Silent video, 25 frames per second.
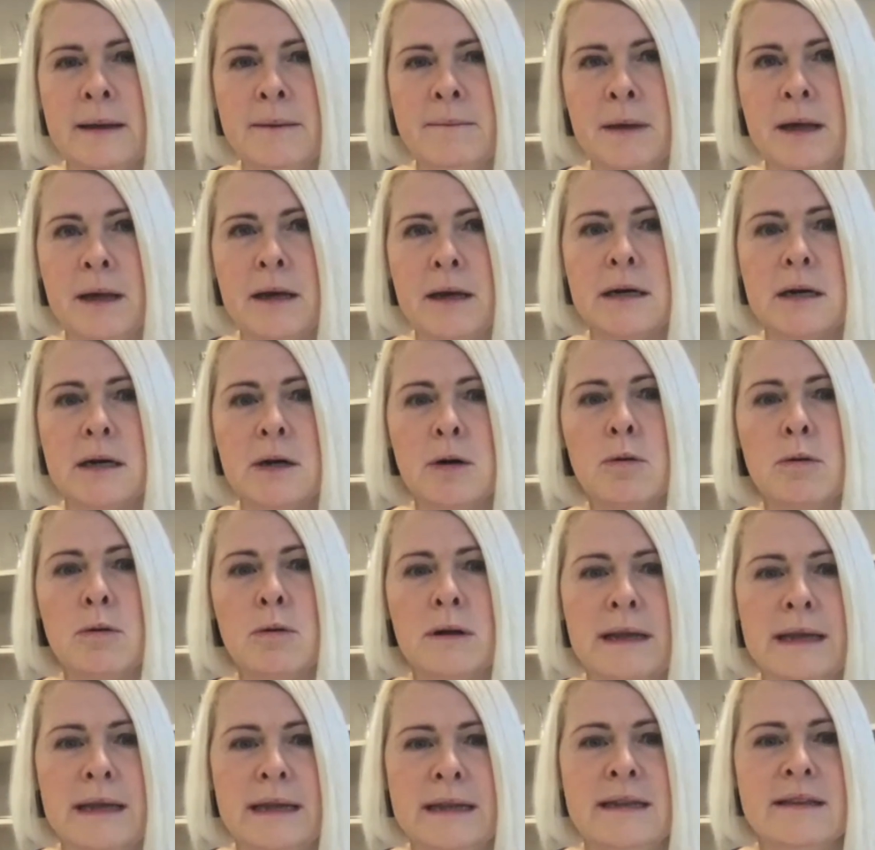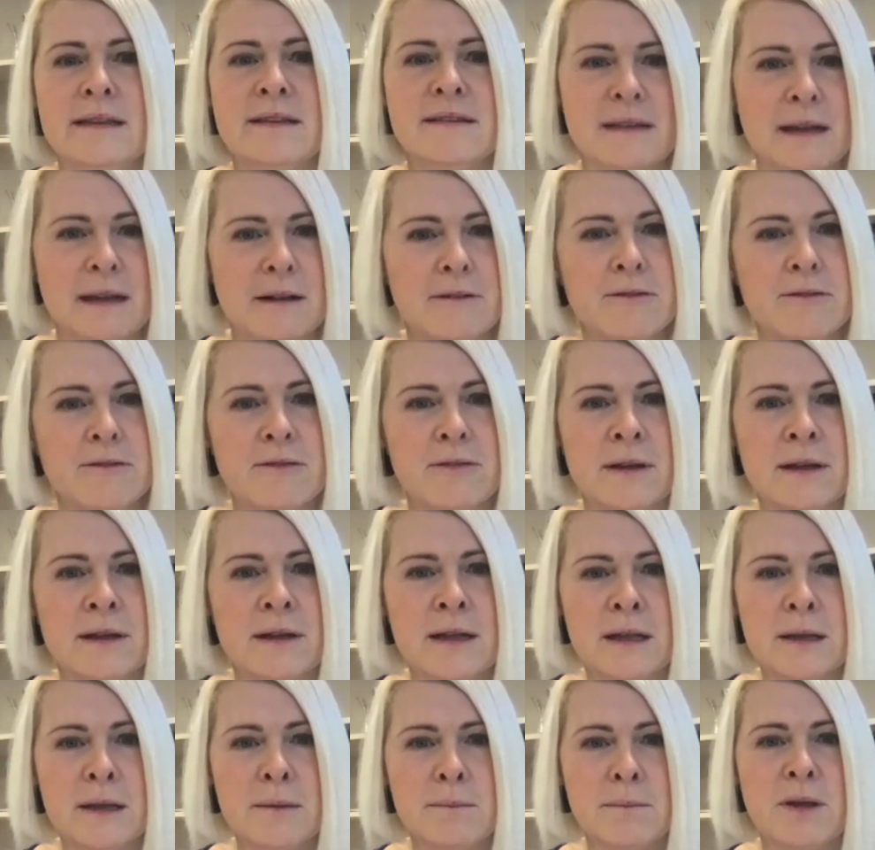a goal in itself,
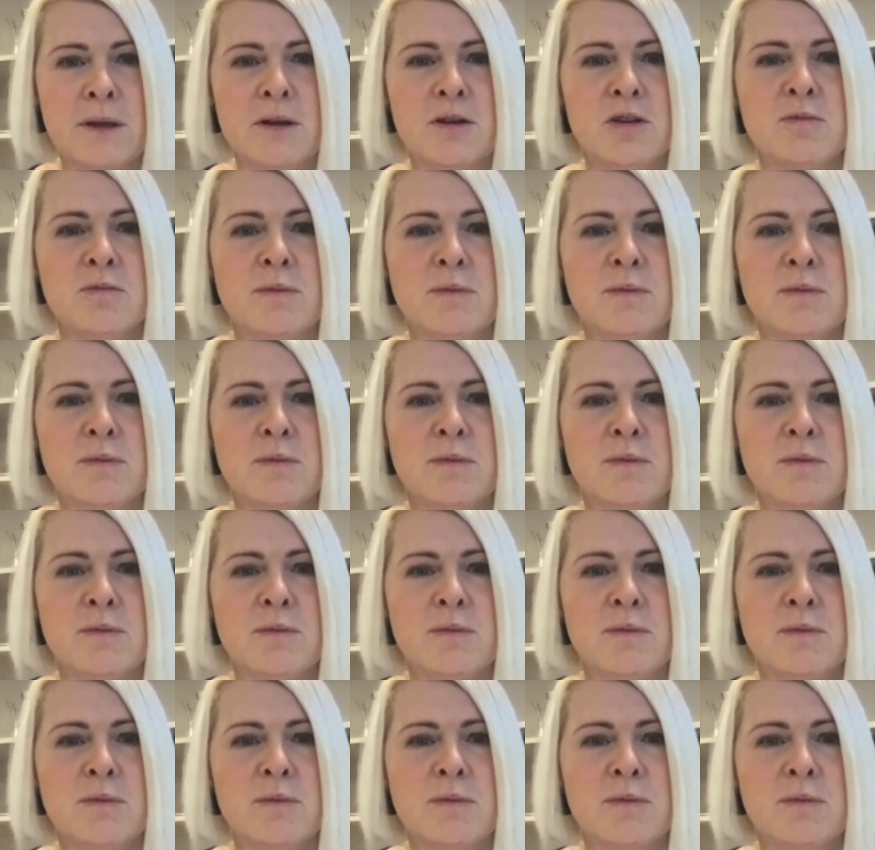because